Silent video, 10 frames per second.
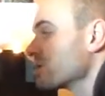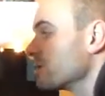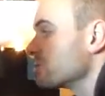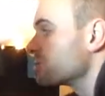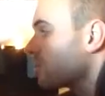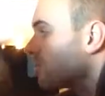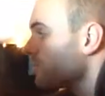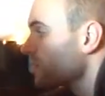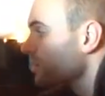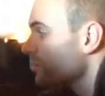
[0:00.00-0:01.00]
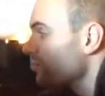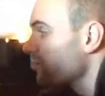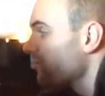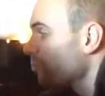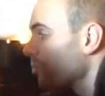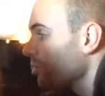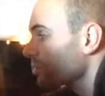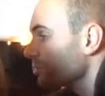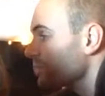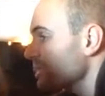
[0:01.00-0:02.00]
Good. So,
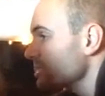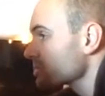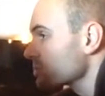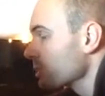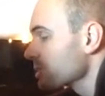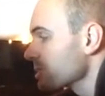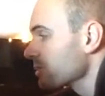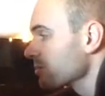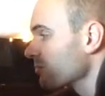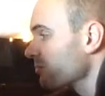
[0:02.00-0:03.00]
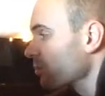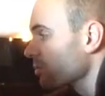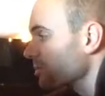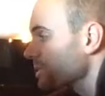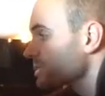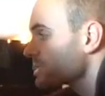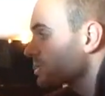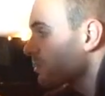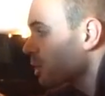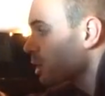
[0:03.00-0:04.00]
4 beats, watch here, 4 beats
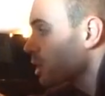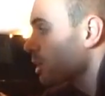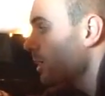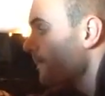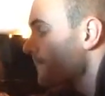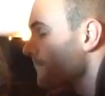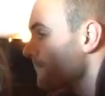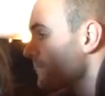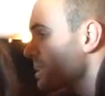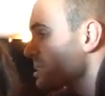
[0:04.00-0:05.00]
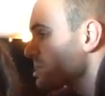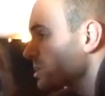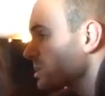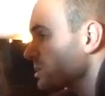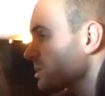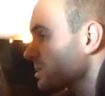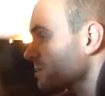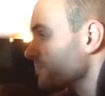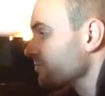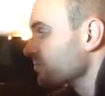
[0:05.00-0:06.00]
per measure,
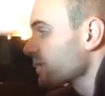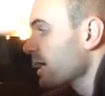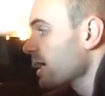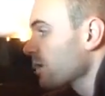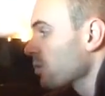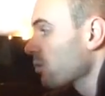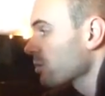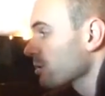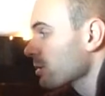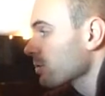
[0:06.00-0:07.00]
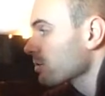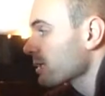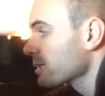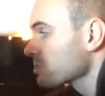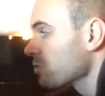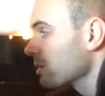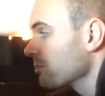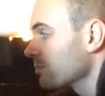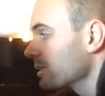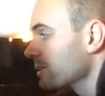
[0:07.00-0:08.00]
and a quarter note gets
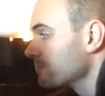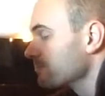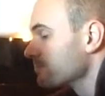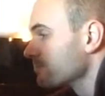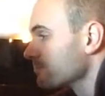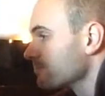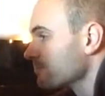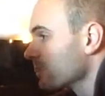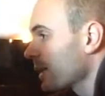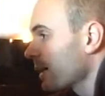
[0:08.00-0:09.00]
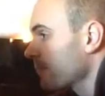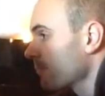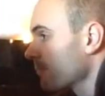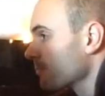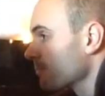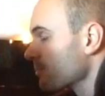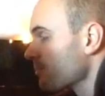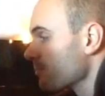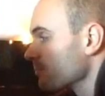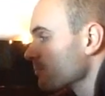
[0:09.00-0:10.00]
1 beat. Okay?
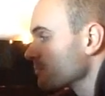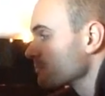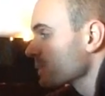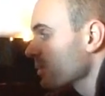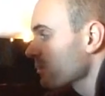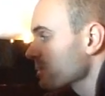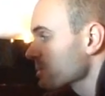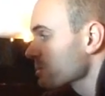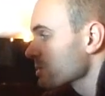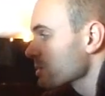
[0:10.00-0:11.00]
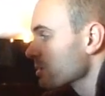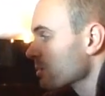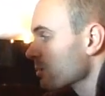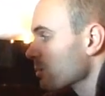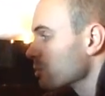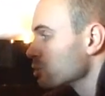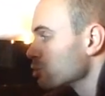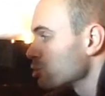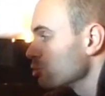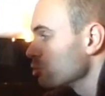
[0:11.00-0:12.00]
Now, if this was
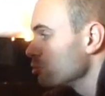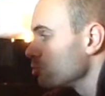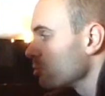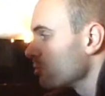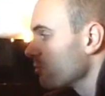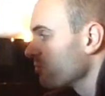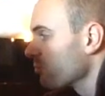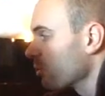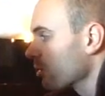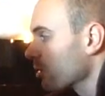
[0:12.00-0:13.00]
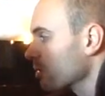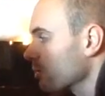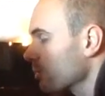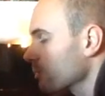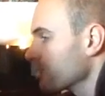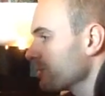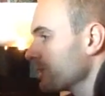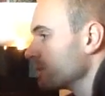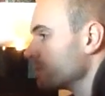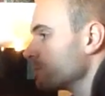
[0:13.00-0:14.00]
2/4, what would it mean?